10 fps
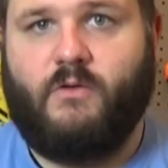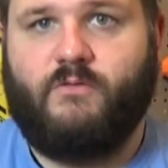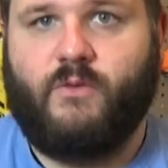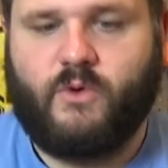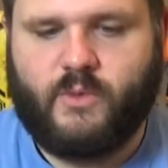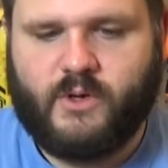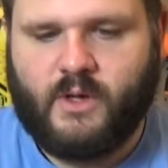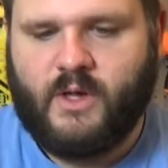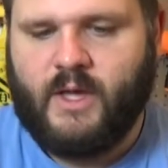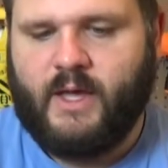forward,
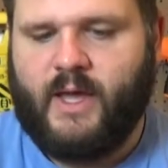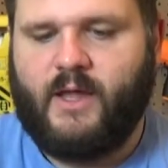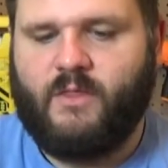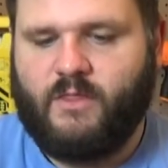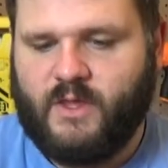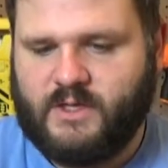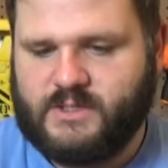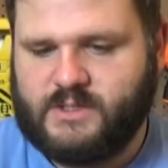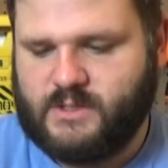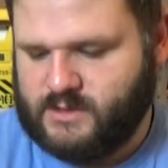and this
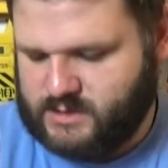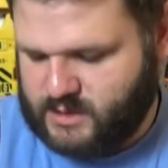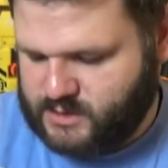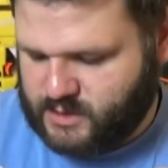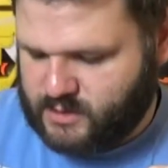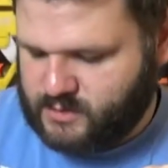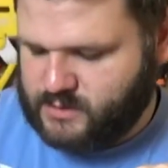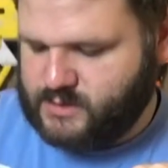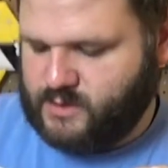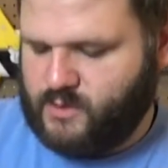centers